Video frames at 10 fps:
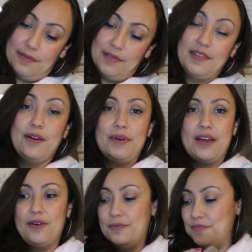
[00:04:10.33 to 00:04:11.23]
There we
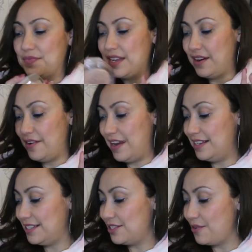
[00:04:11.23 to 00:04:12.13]
go. All right,
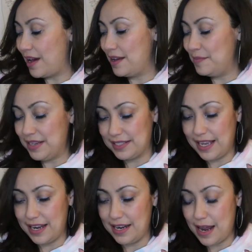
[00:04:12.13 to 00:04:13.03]
so I'm
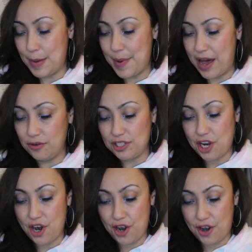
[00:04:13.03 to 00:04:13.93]
excited about
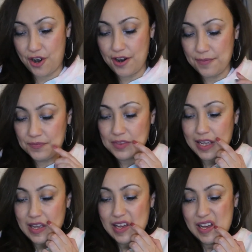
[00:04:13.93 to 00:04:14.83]
her.
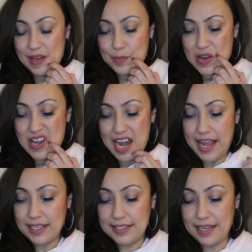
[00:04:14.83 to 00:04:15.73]

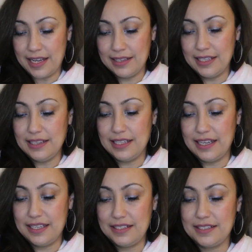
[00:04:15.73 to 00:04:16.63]
Next on the
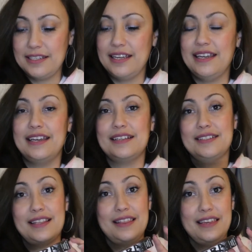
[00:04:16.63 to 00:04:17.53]
list
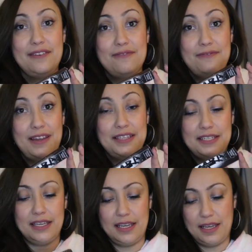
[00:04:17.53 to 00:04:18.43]
is the
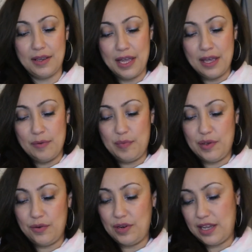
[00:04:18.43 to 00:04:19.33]
Fenty
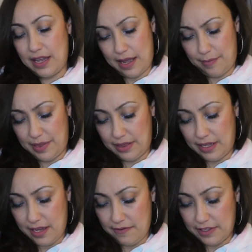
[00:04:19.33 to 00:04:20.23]
Beauty, I
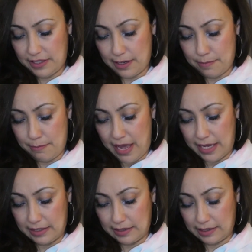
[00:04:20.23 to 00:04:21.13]
believe it's a
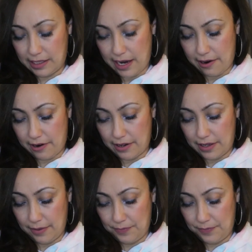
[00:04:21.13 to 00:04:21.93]
mascara.